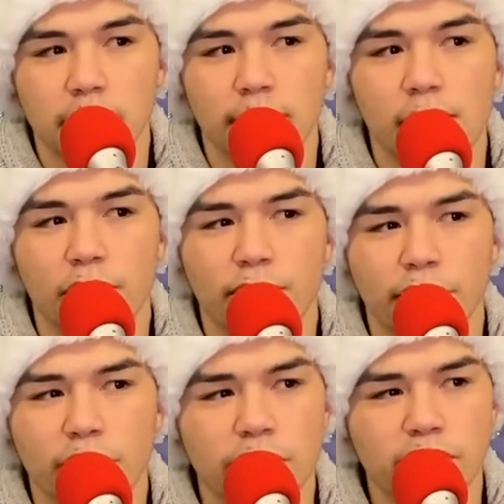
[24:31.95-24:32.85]
That one we'd
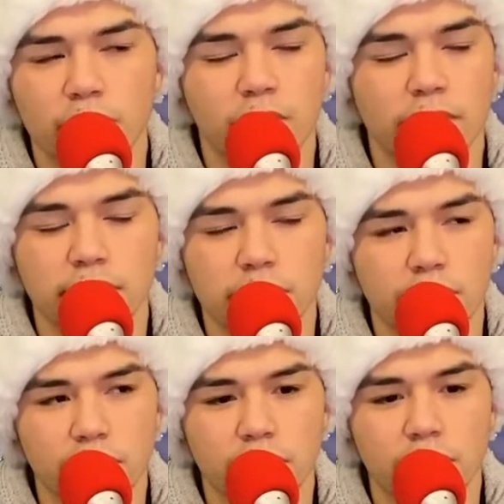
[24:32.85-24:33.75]
always listen
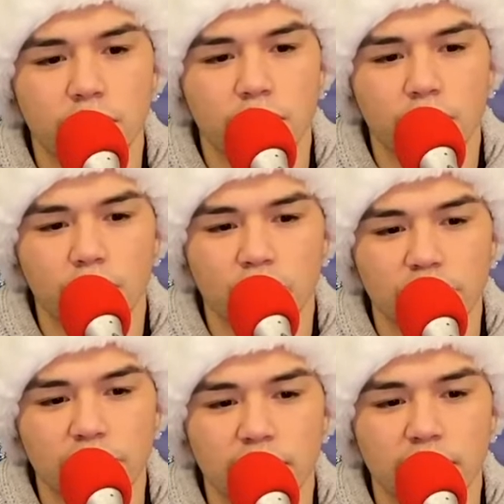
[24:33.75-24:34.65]
to or watch
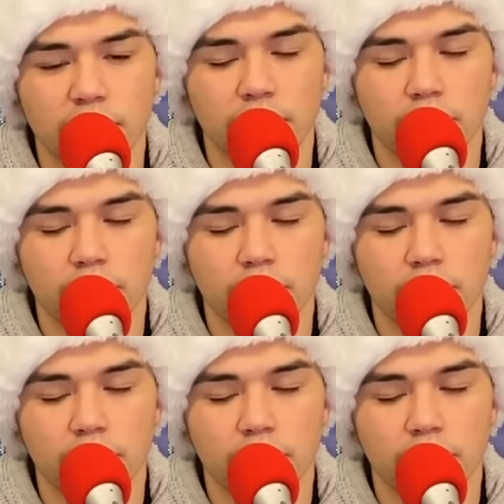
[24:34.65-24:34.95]
as a kid.